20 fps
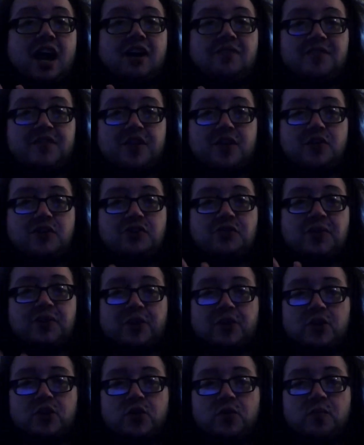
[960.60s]
of those
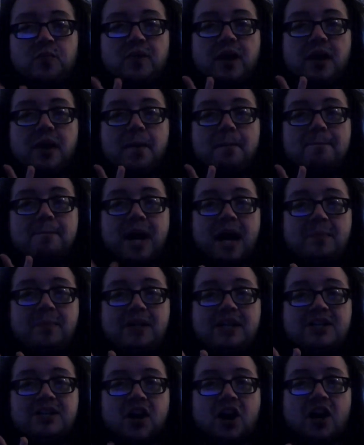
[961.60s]
with whom
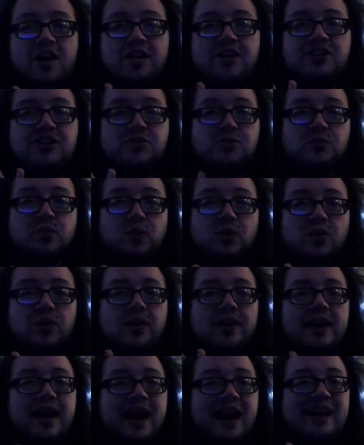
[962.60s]
Poppy's audience
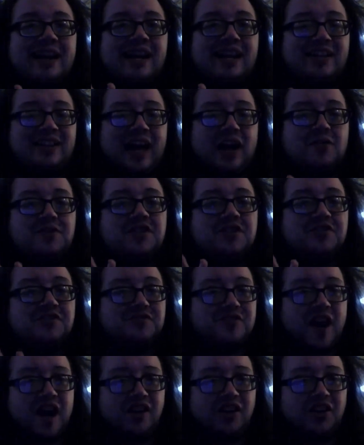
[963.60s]
were not allowed to
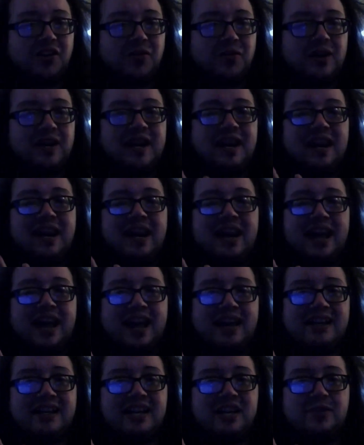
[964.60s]
follow,
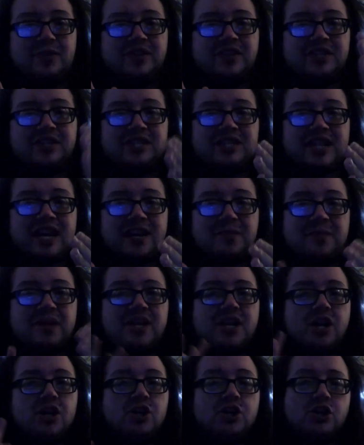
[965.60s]
ending with the
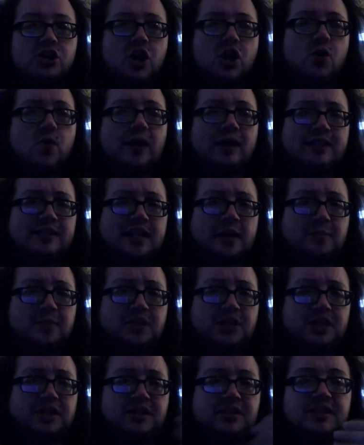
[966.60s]
statement, no
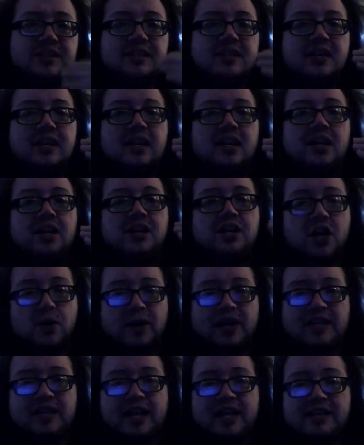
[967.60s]
exceptions.
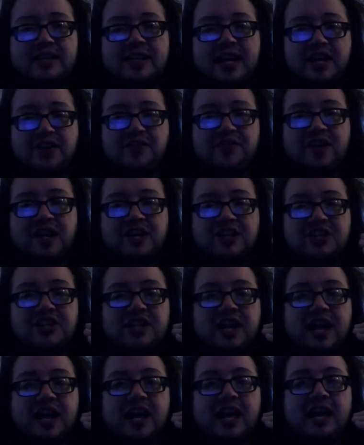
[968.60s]
Knowing that
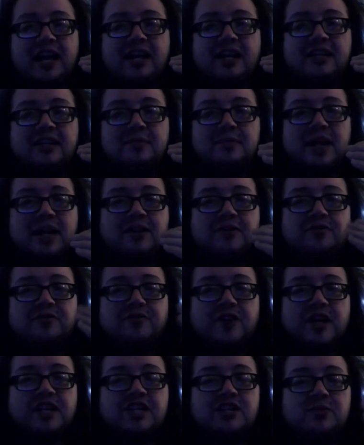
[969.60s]
Gayfesh had been
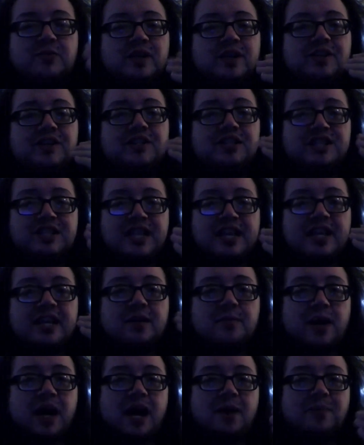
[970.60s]
friends with Zane
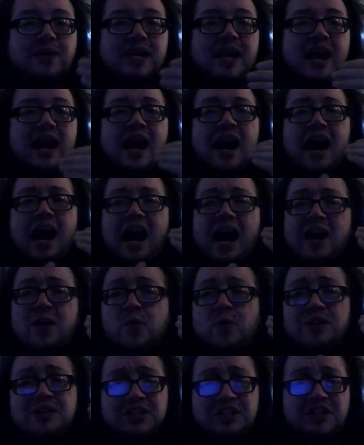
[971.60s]
and Poppy,
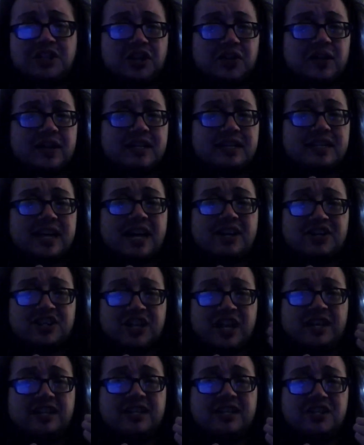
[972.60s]
I was curious and
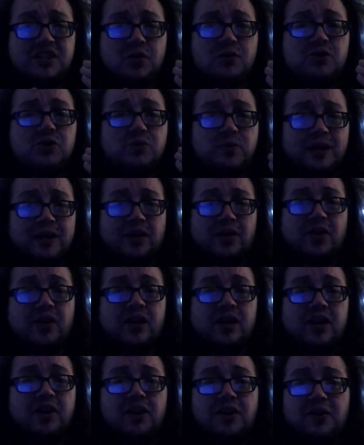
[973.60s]
checked his own
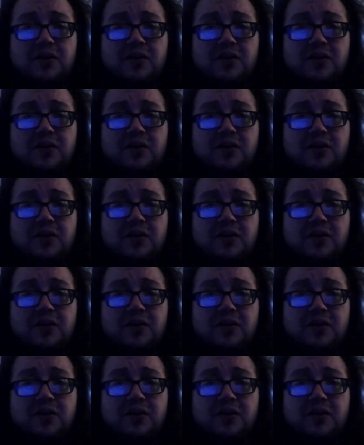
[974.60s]
Twitter,